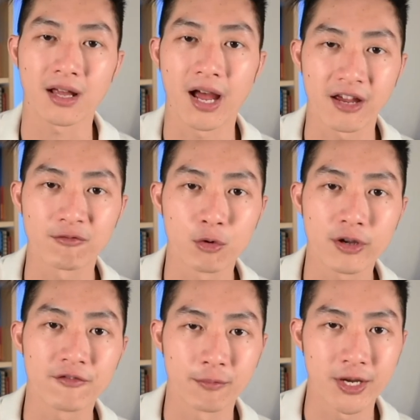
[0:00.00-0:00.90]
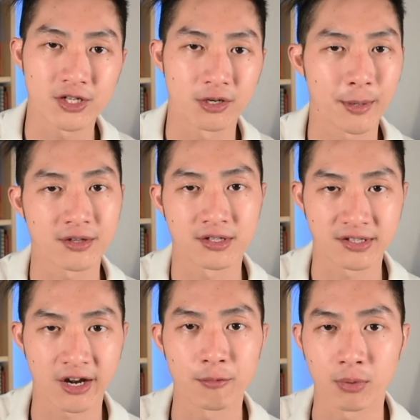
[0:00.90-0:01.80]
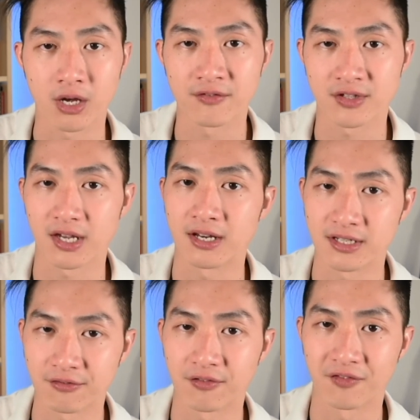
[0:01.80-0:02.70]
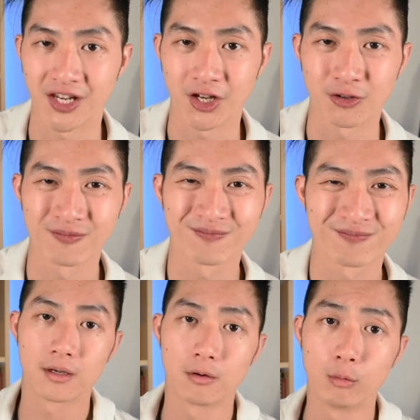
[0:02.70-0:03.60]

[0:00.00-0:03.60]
I have more information about cesarean births in a different video.